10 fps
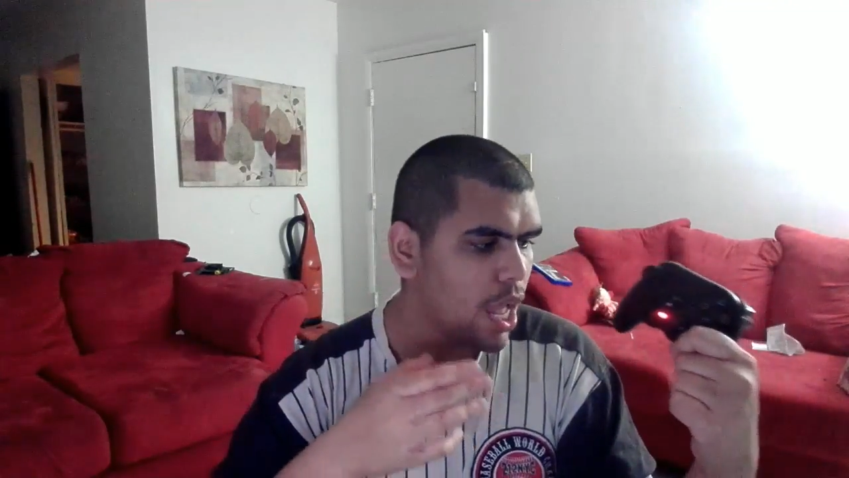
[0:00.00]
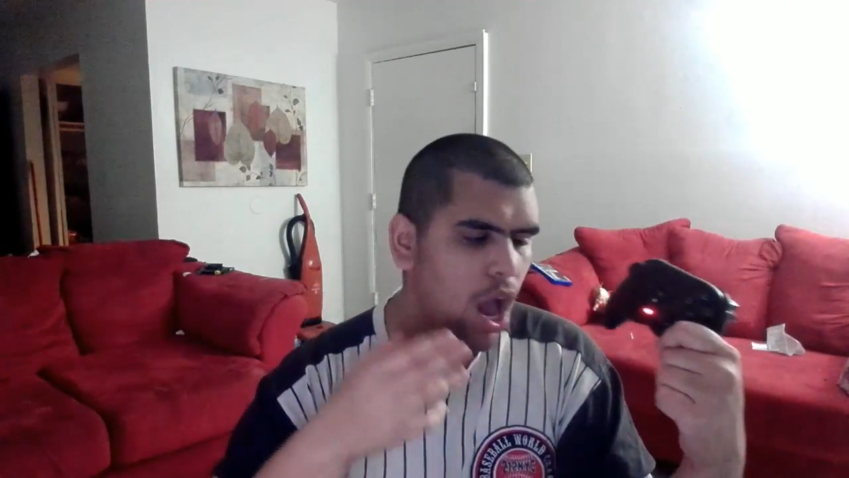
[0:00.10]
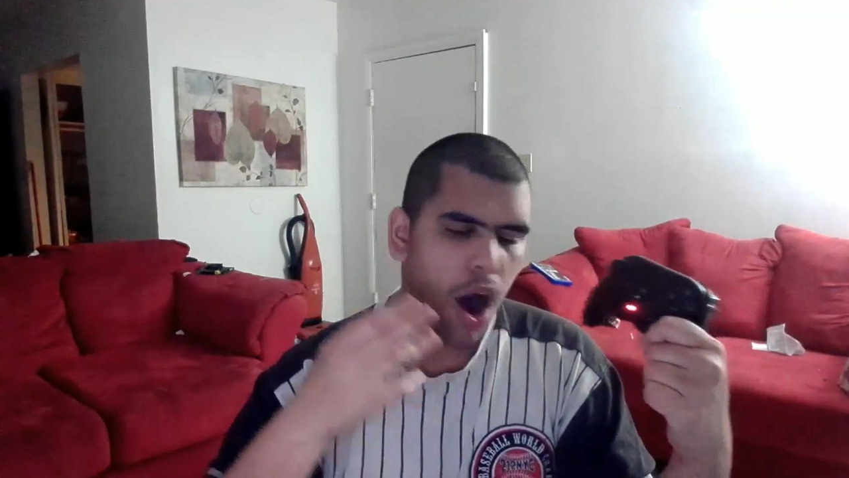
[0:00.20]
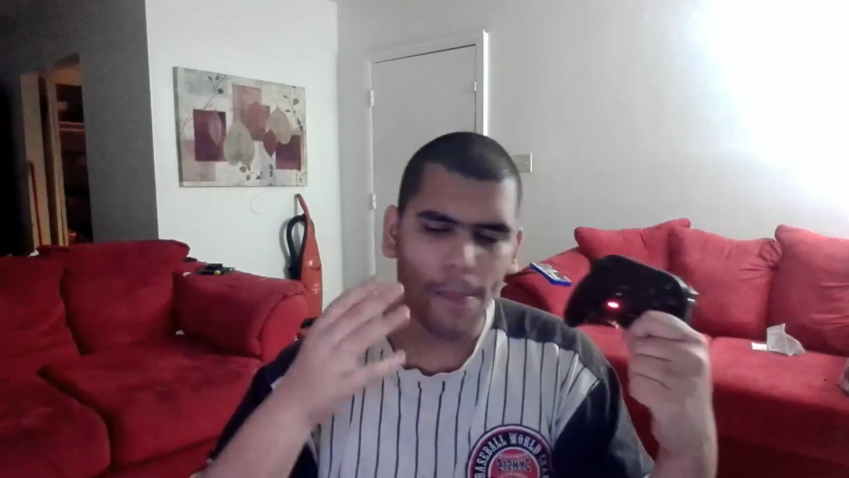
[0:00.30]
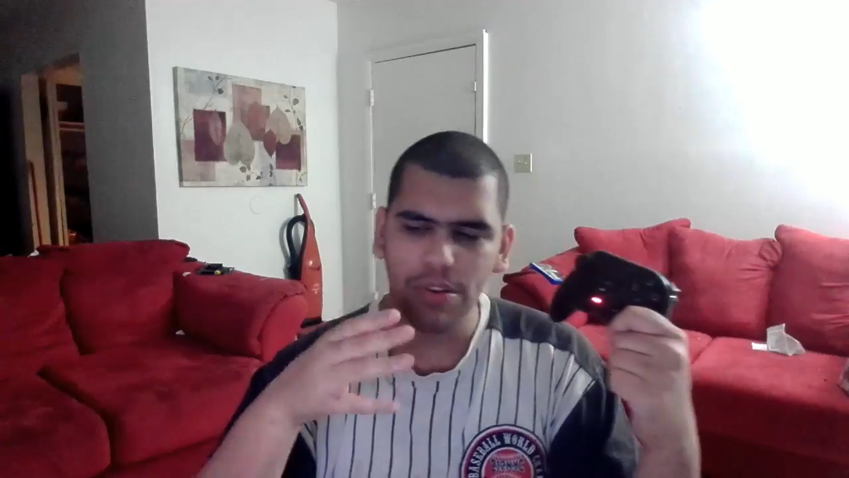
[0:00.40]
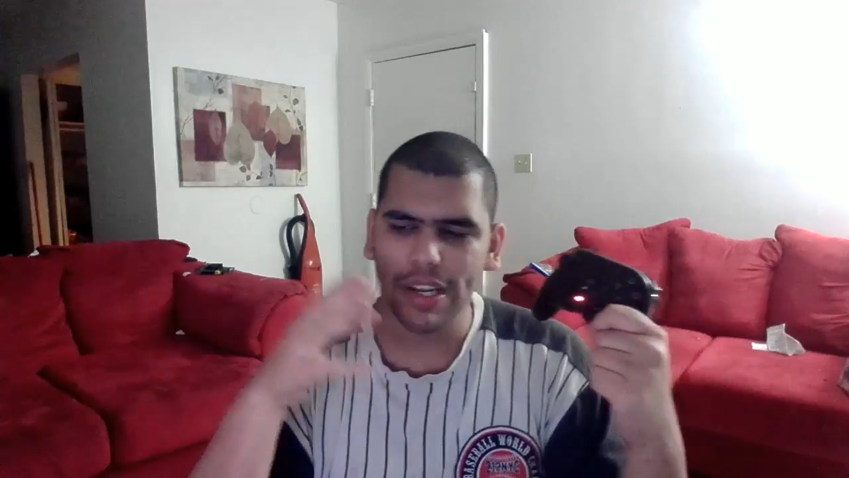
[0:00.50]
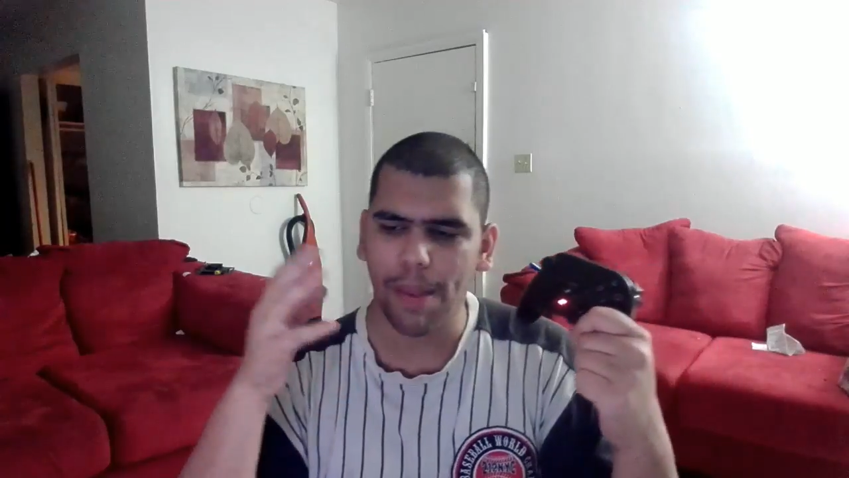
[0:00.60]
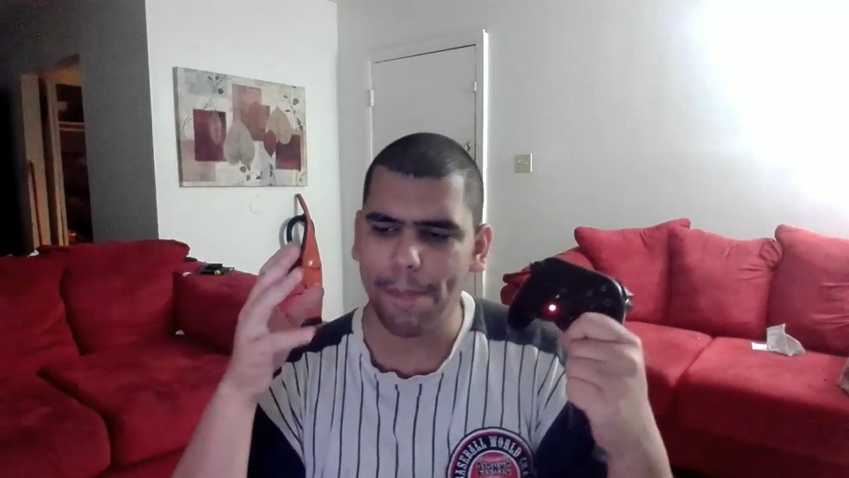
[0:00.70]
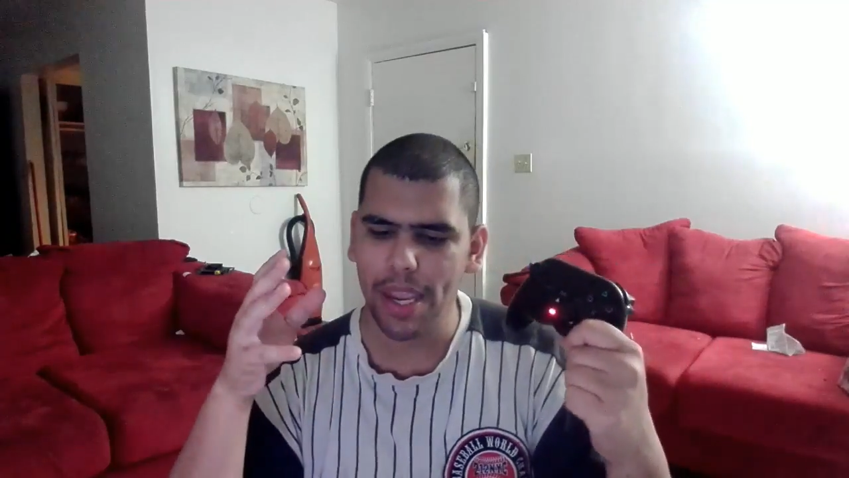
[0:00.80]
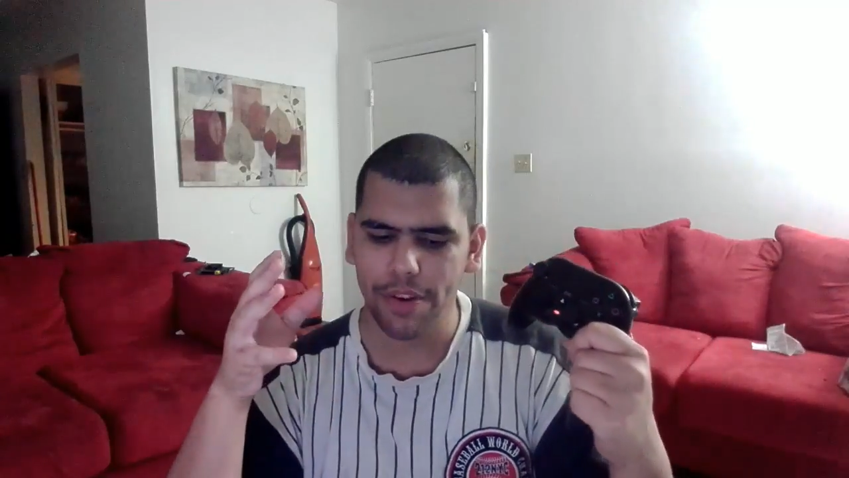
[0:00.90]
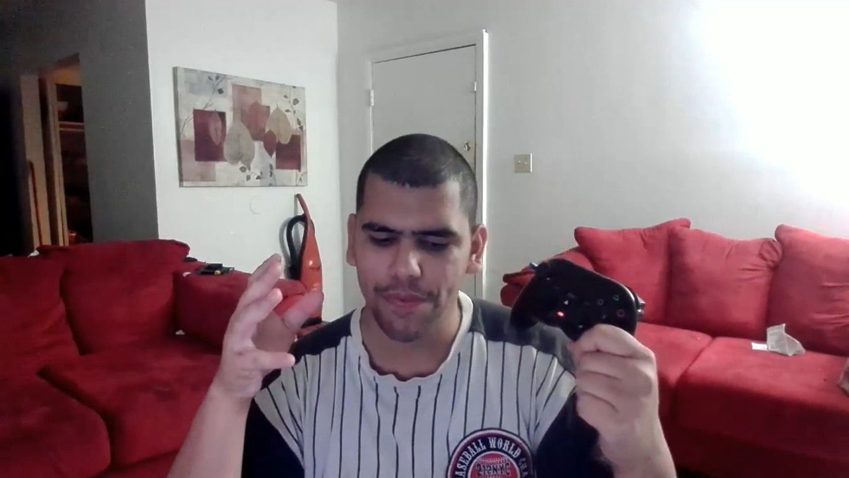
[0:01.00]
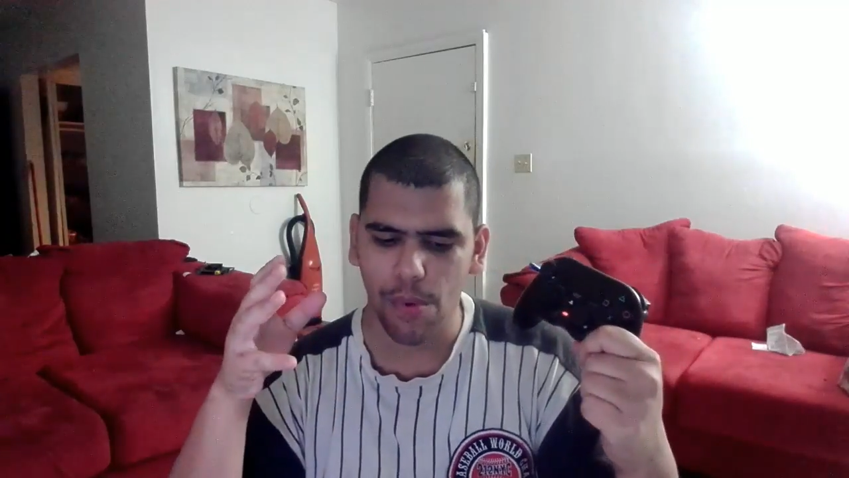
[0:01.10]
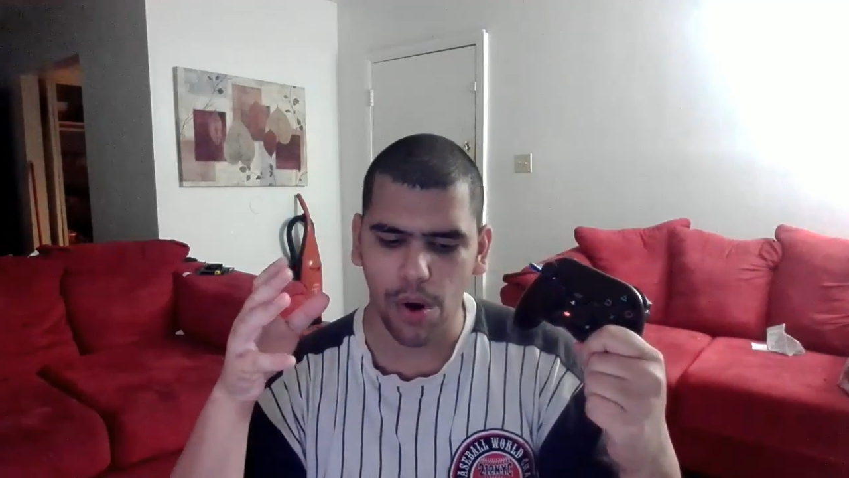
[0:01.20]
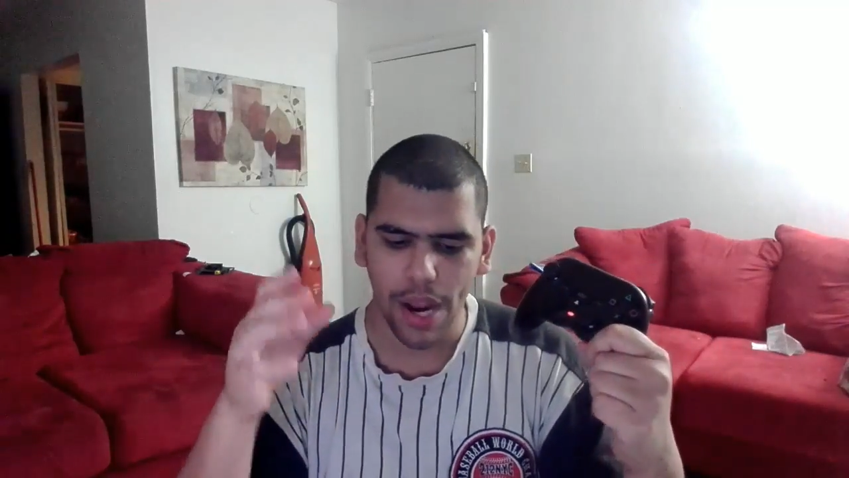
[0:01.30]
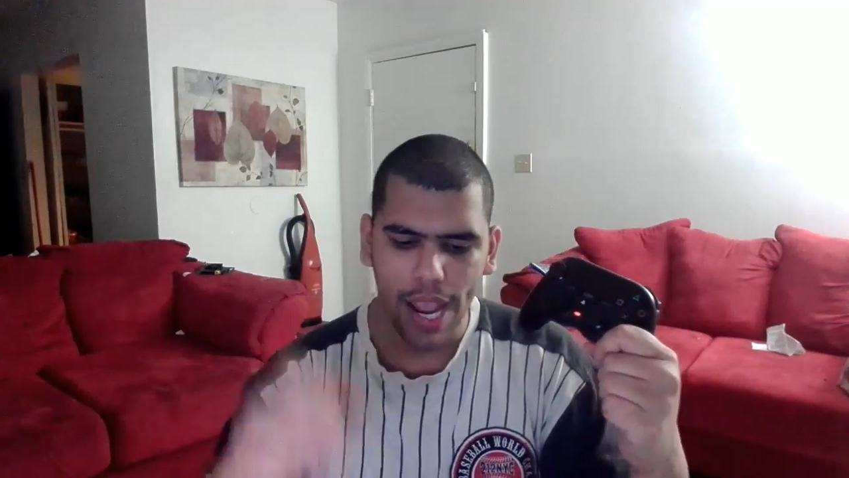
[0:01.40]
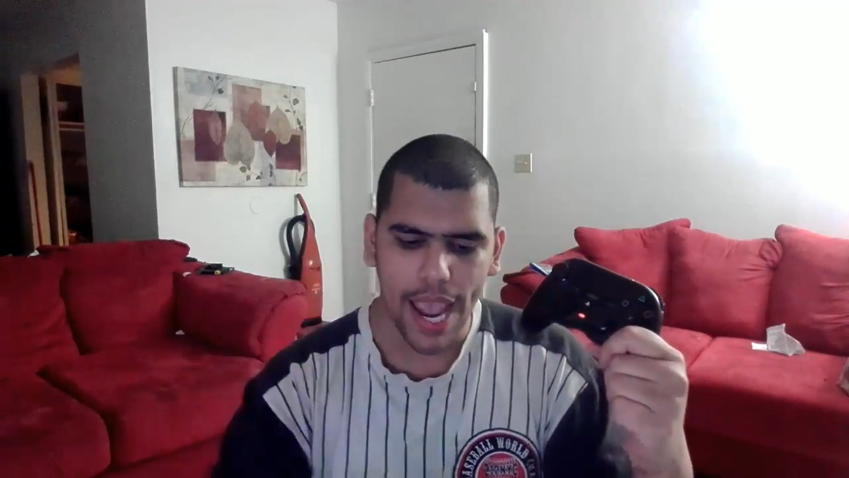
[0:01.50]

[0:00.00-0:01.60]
almost like the PS4,